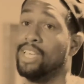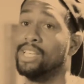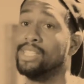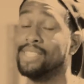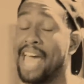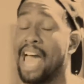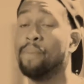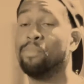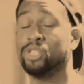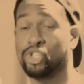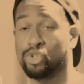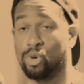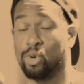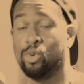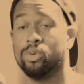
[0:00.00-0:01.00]
Sad but
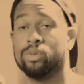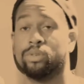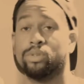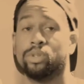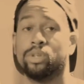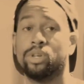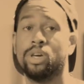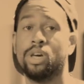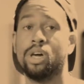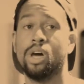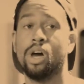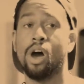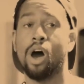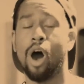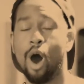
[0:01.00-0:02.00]
true.
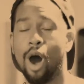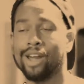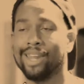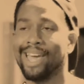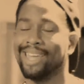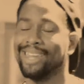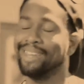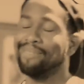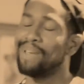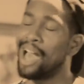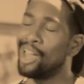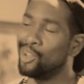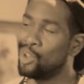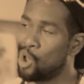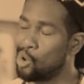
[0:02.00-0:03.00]
Hard-headed,
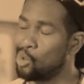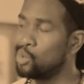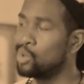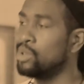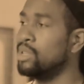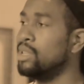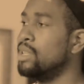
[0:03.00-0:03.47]
I know.